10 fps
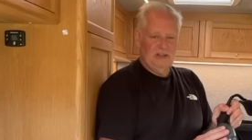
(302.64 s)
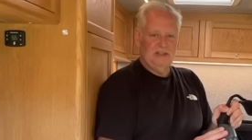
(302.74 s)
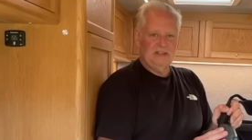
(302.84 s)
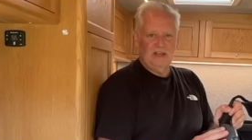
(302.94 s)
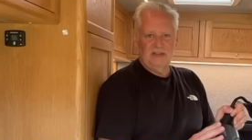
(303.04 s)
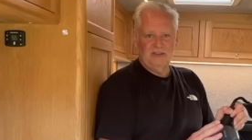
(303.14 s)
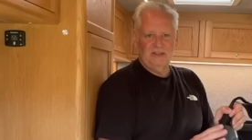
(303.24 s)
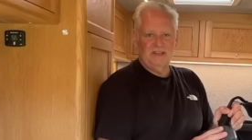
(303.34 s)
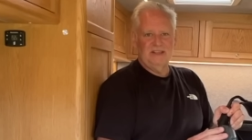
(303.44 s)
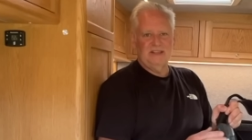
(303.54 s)

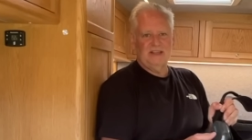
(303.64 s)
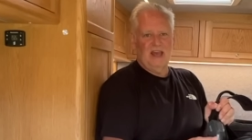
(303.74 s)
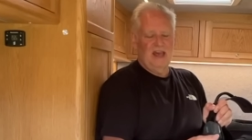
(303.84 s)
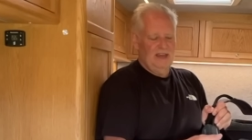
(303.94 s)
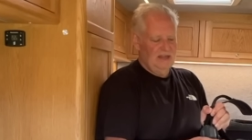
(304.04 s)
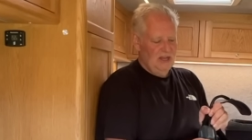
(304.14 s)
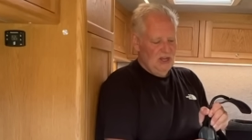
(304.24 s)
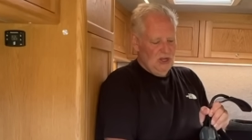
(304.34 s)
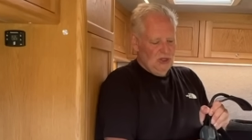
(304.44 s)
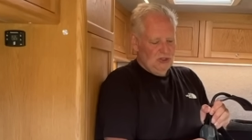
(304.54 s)
intelligence inside
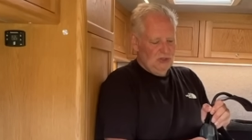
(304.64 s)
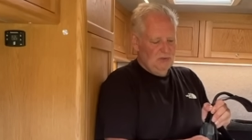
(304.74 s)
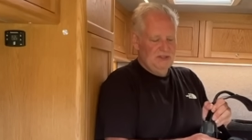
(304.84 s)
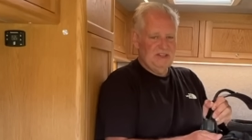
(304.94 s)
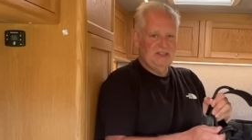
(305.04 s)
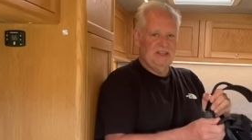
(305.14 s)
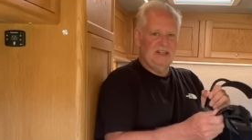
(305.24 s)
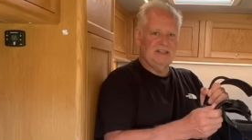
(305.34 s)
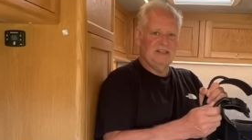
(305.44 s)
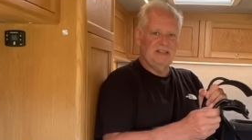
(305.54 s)
to
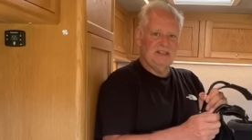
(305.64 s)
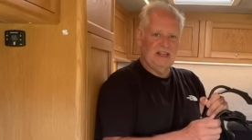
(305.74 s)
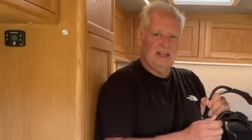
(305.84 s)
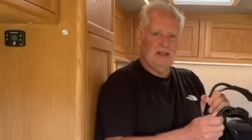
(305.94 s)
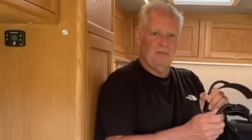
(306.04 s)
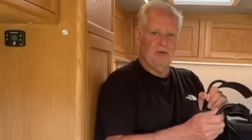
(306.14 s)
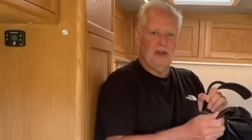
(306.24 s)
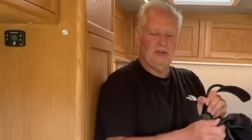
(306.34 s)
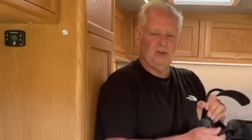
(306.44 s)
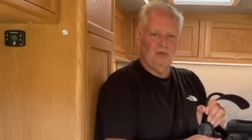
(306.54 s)
assist and take the
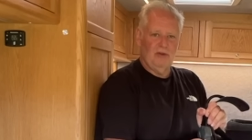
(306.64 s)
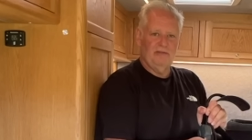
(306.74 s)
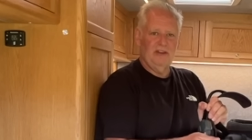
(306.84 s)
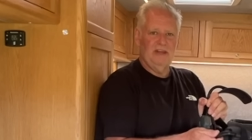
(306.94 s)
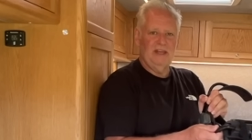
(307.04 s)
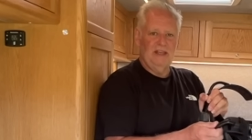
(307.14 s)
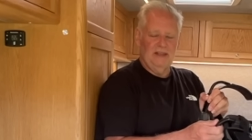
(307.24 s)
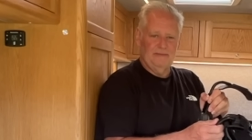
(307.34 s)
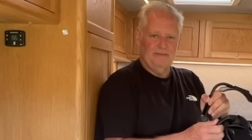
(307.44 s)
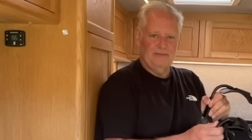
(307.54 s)
pressure off your knee.
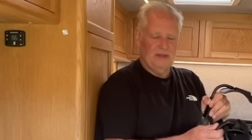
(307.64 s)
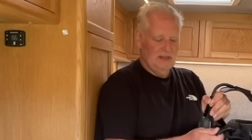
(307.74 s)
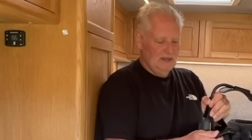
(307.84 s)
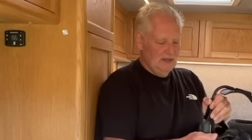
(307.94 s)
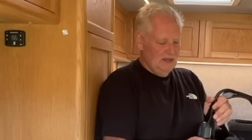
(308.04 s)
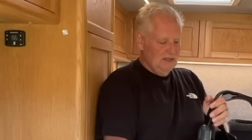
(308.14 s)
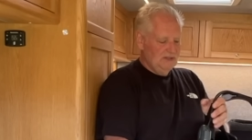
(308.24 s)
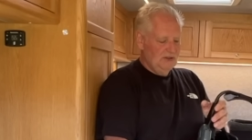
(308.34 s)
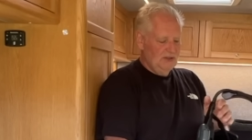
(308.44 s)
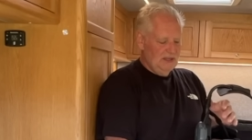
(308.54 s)

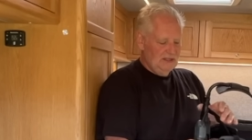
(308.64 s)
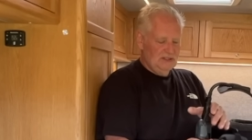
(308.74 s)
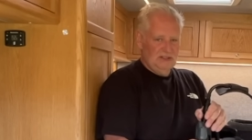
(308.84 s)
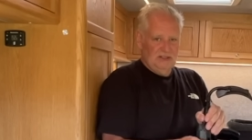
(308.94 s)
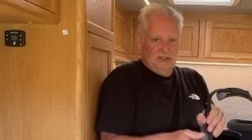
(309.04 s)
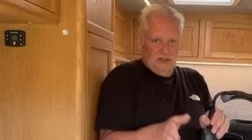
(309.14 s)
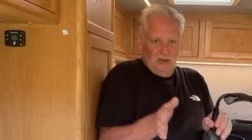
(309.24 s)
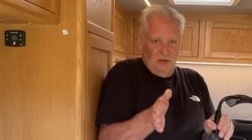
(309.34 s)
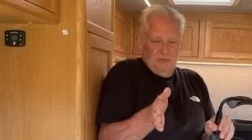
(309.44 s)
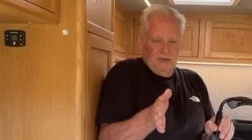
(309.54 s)
So this
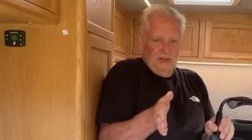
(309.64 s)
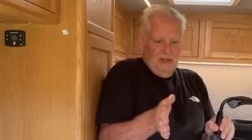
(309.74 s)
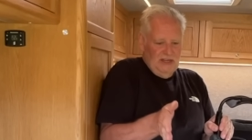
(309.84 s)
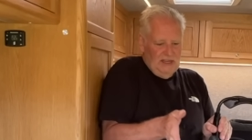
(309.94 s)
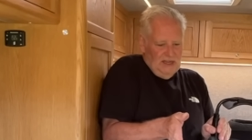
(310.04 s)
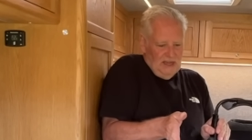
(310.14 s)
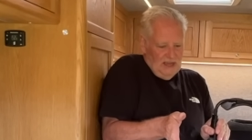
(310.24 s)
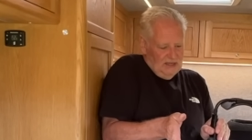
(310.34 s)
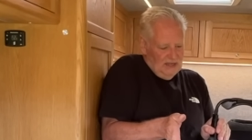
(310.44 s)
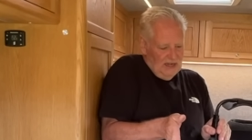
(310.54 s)
stops your knee
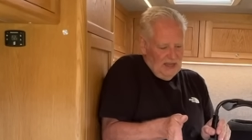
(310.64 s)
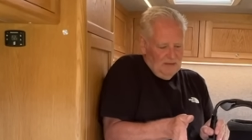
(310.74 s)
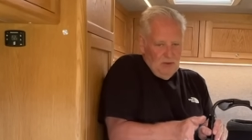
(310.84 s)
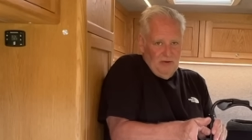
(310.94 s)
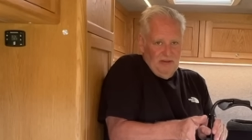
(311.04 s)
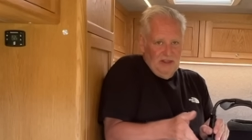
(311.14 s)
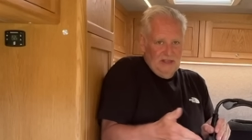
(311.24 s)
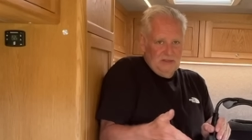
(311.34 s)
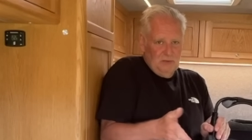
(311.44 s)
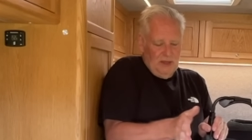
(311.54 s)
and your leg moving
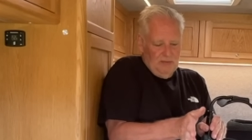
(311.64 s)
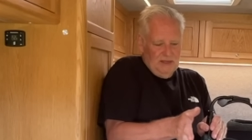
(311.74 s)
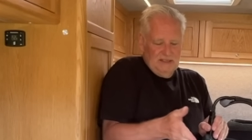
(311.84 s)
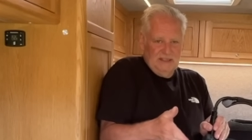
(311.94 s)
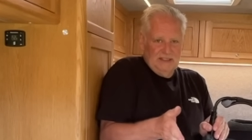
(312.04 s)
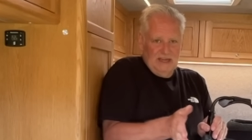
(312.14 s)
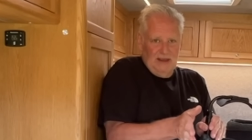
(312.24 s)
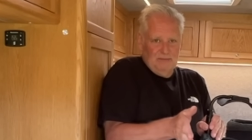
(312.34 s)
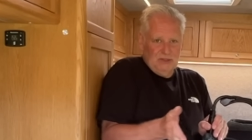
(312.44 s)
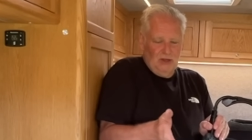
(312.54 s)
this way because it's
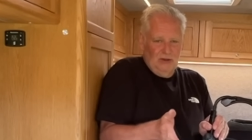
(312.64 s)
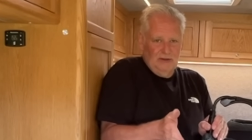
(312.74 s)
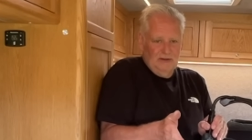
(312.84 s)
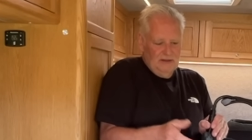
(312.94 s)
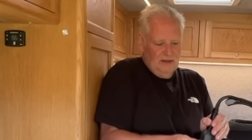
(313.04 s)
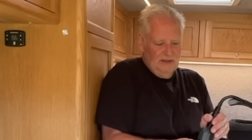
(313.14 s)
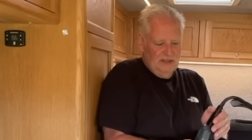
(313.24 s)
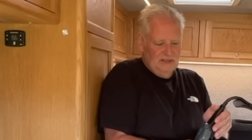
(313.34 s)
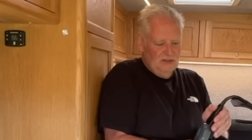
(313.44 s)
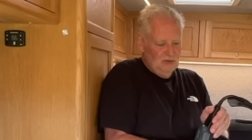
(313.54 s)
clamped on and
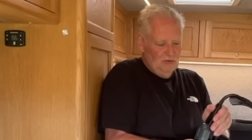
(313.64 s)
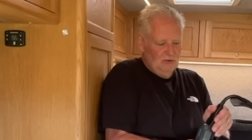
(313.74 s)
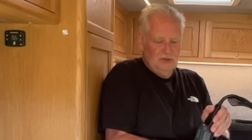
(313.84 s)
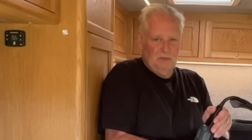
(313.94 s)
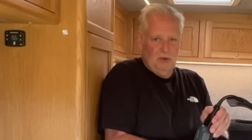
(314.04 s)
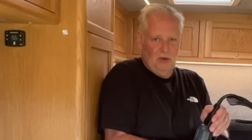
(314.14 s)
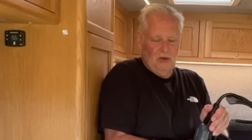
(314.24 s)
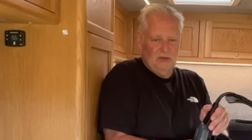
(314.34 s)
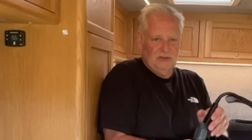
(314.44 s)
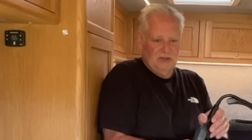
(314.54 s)
these are strong
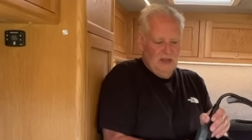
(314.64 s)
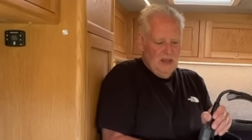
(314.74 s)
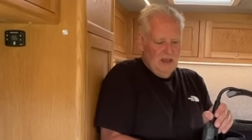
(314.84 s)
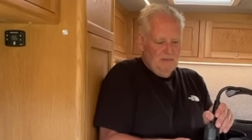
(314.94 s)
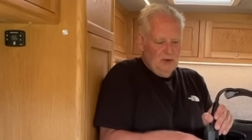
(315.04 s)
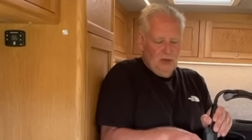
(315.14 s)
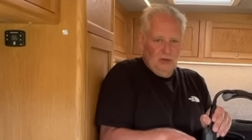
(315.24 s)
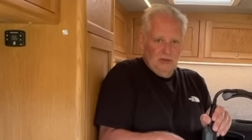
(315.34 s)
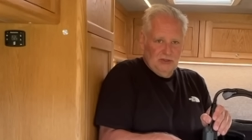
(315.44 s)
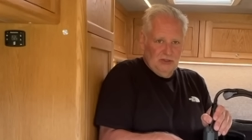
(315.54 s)
supports, but
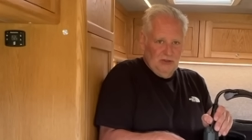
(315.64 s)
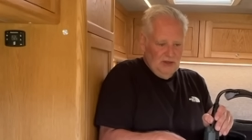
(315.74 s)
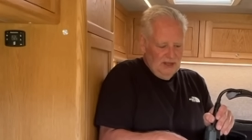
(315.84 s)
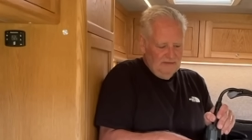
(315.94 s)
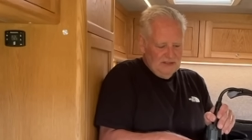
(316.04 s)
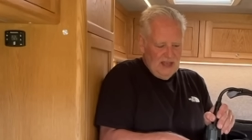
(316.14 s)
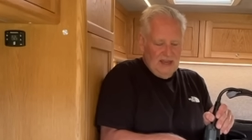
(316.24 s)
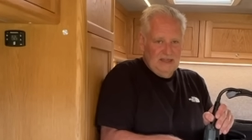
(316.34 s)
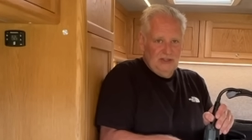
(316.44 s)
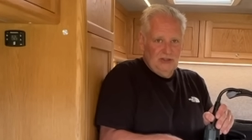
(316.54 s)
also gives that
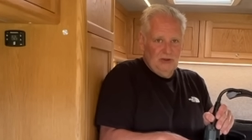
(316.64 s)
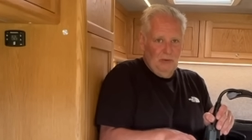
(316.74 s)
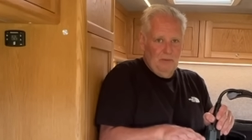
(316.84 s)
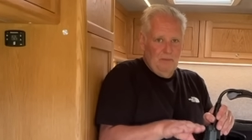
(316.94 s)
additional